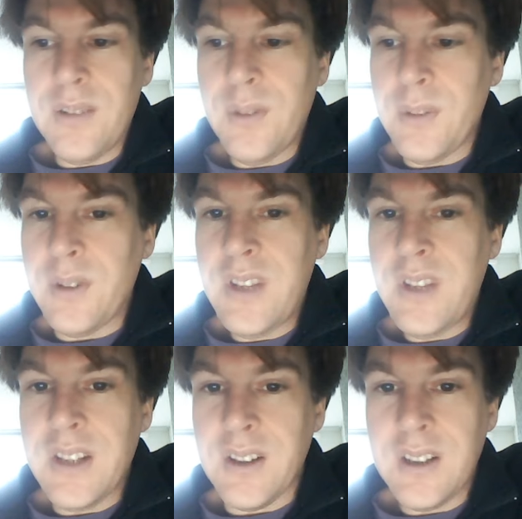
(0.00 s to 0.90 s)
the
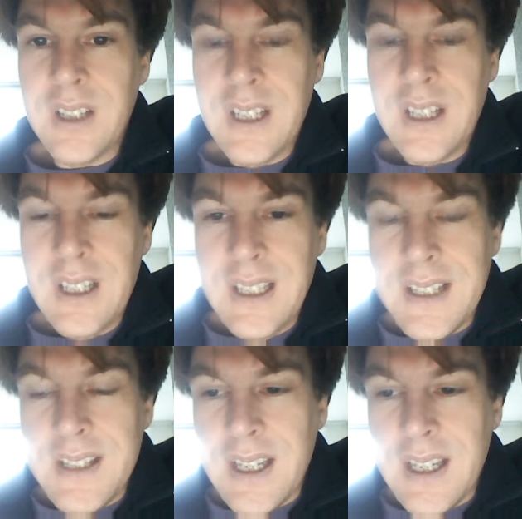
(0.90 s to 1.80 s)
theater.
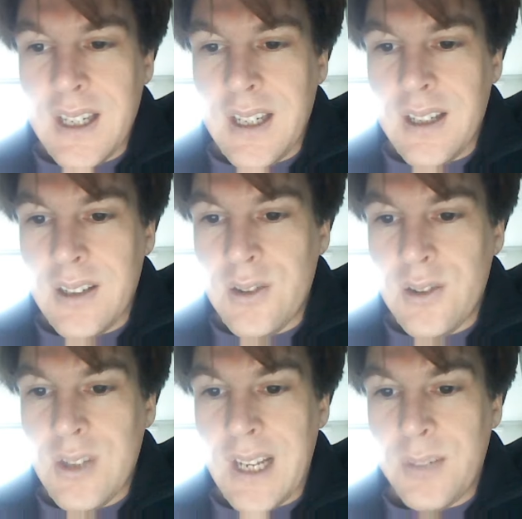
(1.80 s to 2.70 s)
Let's say,
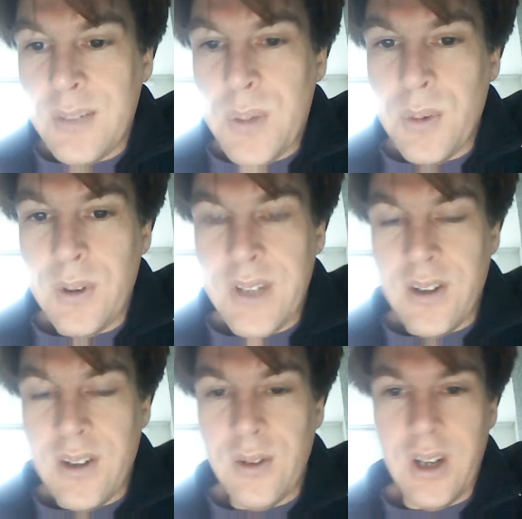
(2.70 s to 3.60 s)
just like people
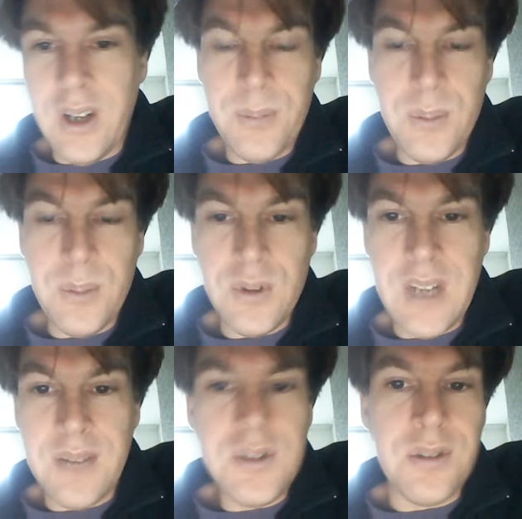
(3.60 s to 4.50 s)
that own other people's
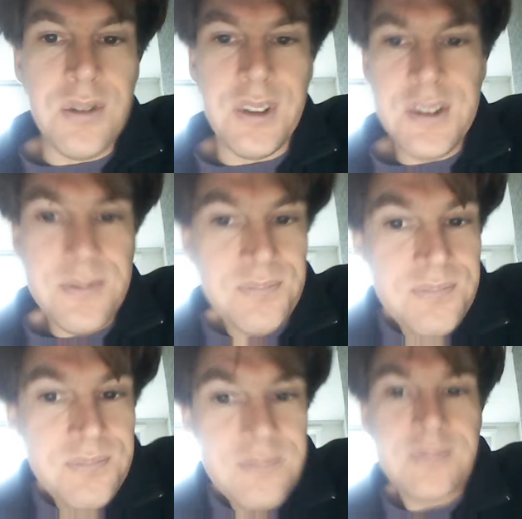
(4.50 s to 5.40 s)
life insurance,
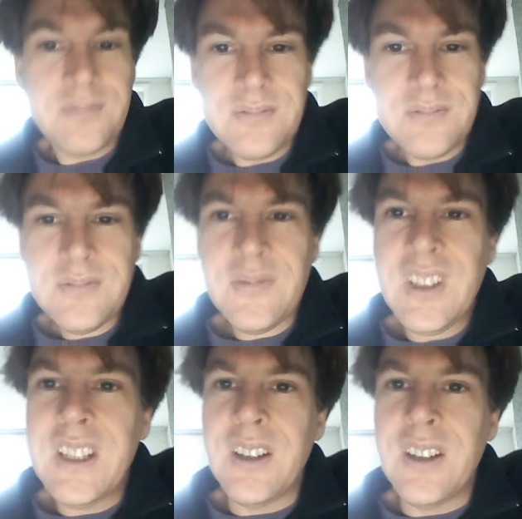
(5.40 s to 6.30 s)

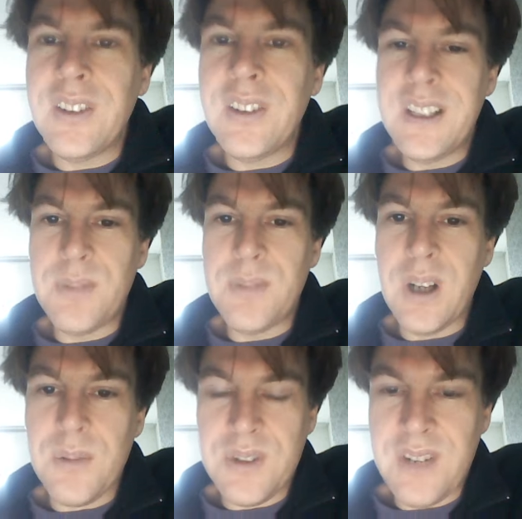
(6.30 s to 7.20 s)
you know, then it
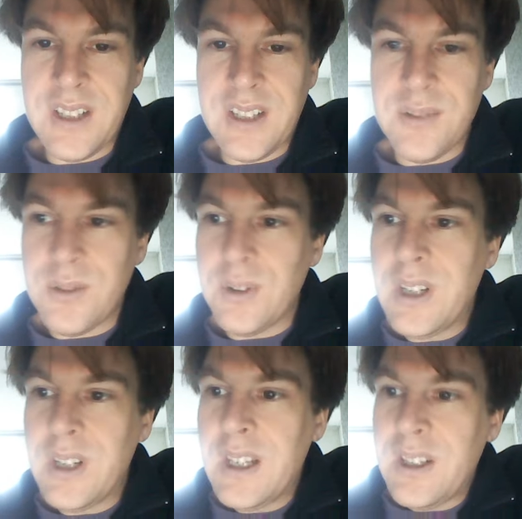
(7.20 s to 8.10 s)
becomes attractive to
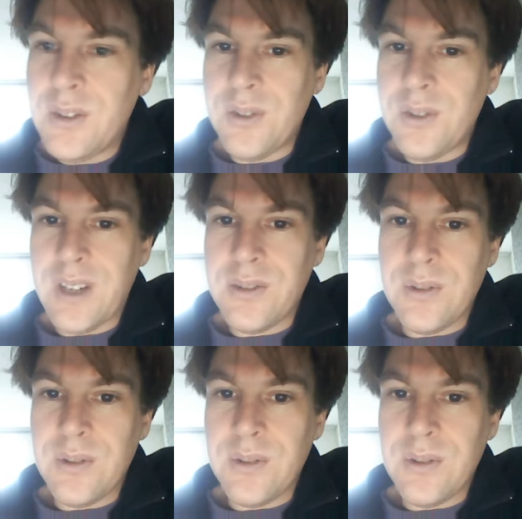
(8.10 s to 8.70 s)
try to